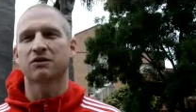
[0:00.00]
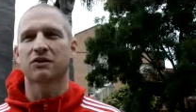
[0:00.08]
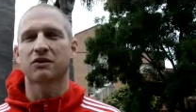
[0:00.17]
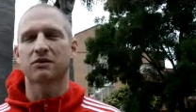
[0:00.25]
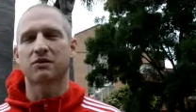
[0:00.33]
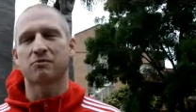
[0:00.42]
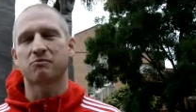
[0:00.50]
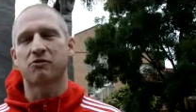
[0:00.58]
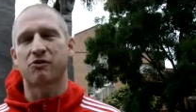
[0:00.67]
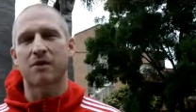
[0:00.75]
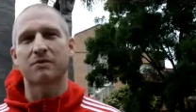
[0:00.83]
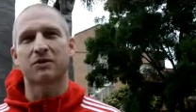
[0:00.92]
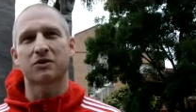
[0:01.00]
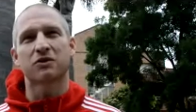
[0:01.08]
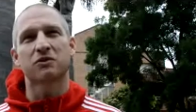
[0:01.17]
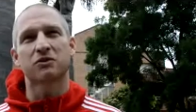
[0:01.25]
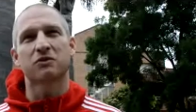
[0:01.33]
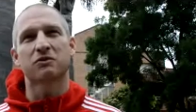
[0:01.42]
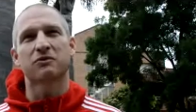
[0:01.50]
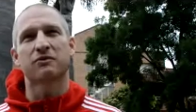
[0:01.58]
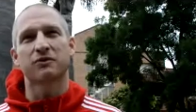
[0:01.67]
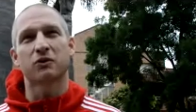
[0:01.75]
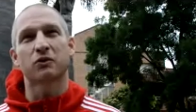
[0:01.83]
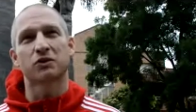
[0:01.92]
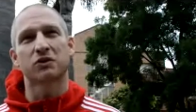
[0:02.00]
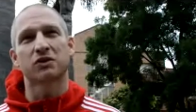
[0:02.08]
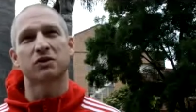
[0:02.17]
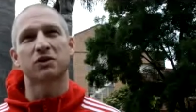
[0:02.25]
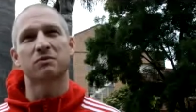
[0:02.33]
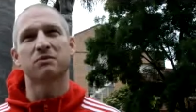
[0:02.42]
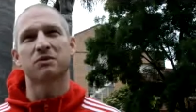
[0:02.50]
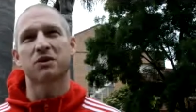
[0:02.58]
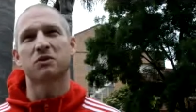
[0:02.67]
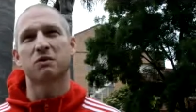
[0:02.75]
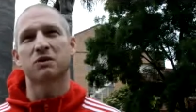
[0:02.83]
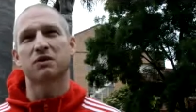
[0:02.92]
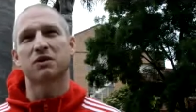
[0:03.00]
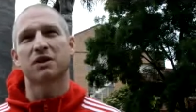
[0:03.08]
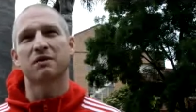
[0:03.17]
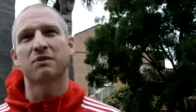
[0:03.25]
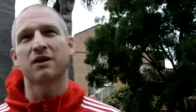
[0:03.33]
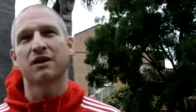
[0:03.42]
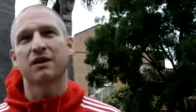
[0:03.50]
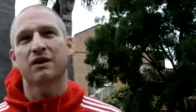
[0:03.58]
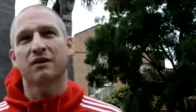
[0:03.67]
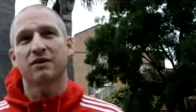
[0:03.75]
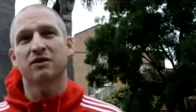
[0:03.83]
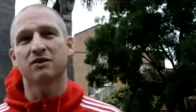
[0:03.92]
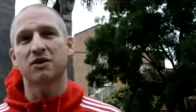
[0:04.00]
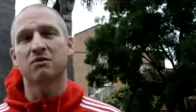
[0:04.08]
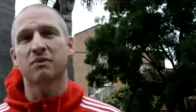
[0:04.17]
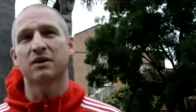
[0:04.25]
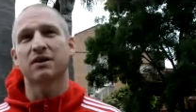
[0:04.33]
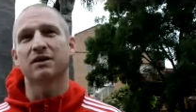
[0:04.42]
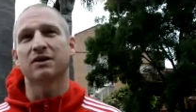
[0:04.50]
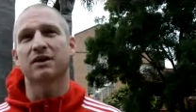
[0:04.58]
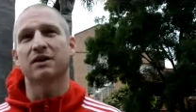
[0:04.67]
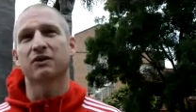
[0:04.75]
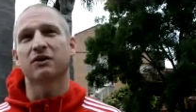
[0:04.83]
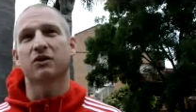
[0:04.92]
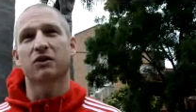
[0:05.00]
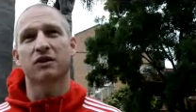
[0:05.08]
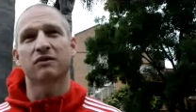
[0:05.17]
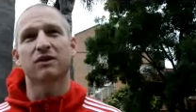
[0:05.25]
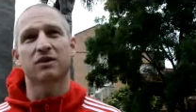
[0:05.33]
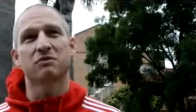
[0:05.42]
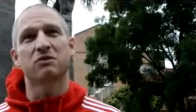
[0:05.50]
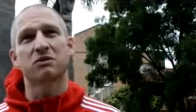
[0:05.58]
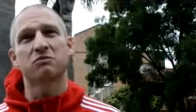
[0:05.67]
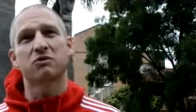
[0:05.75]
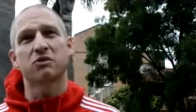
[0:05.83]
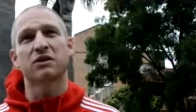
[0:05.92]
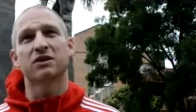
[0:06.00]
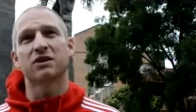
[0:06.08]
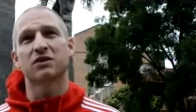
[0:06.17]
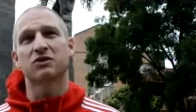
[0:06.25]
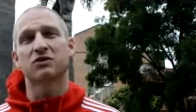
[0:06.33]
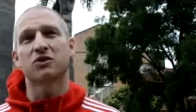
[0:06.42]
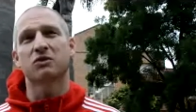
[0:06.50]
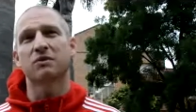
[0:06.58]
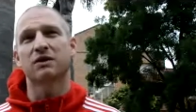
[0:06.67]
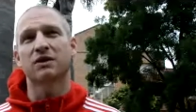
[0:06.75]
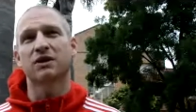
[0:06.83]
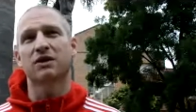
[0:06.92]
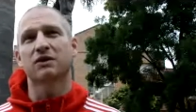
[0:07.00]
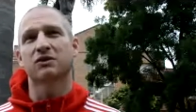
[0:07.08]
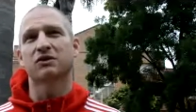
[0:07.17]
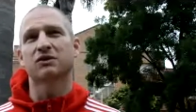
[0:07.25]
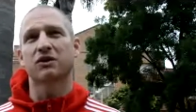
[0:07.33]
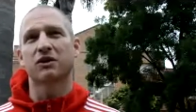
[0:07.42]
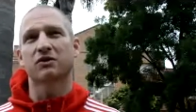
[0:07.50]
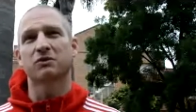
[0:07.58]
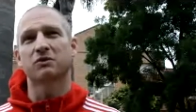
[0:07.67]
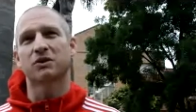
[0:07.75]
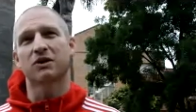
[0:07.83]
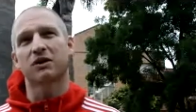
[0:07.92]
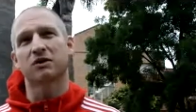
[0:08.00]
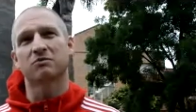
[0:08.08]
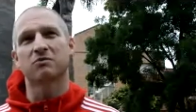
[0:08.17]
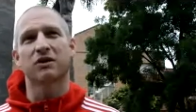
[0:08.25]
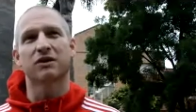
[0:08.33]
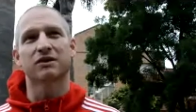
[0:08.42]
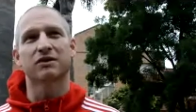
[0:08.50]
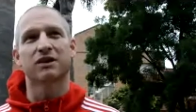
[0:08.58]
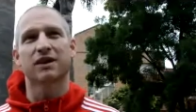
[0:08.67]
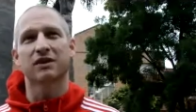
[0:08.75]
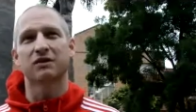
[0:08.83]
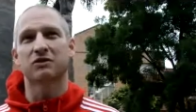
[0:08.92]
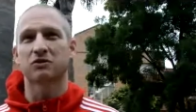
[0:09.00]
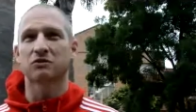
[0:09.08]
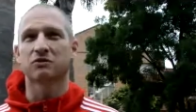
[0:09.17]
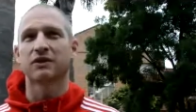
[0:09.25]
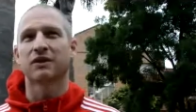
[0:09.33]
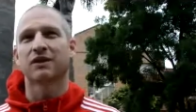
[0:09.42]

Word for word: the, the, parameters of your system just with a team. I think GB and England hockey have done a pretty decent job in the last cycle to kind of break the standards of,